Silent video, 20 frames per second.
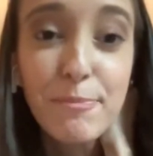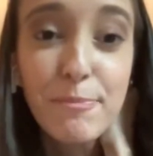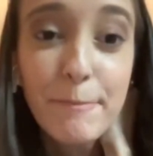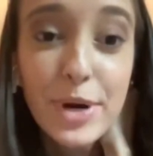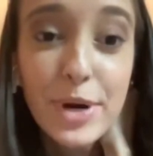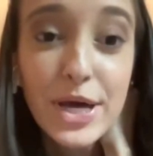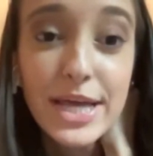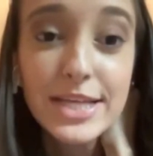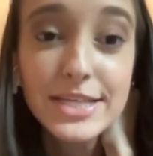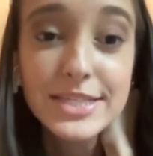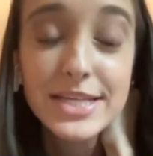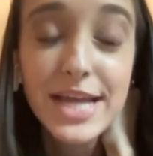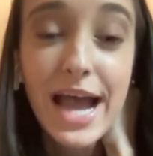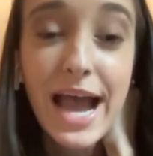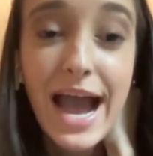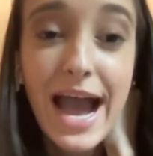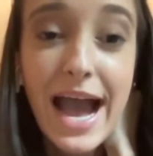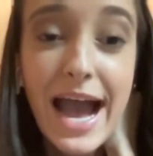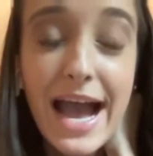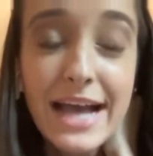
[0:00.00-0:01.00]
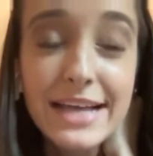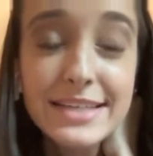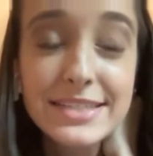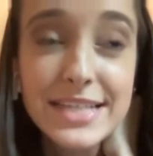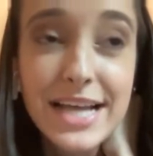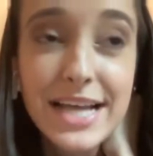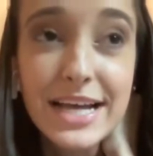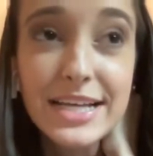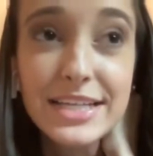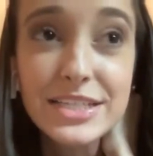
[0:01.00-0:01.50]
but I
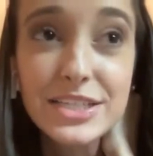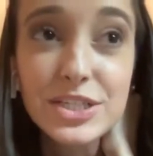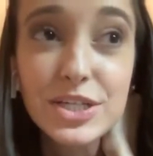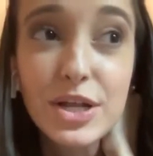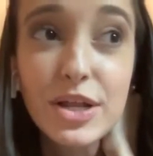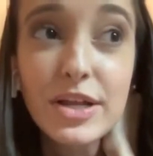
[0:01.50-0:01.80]
signed